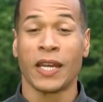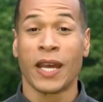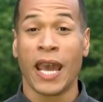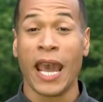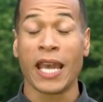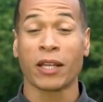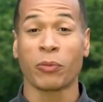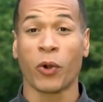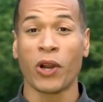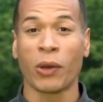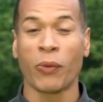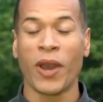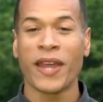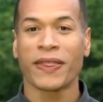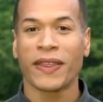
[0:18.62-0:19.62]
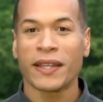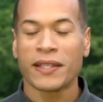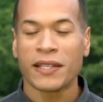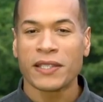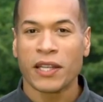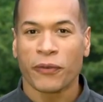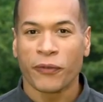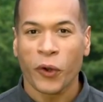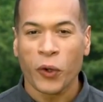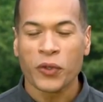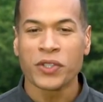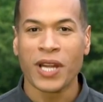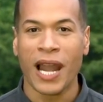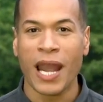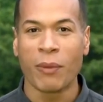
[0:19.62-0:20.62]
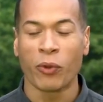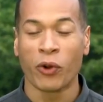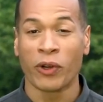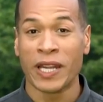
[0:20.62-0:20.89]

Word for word: Hey, good morning, Whit. This is the first time we're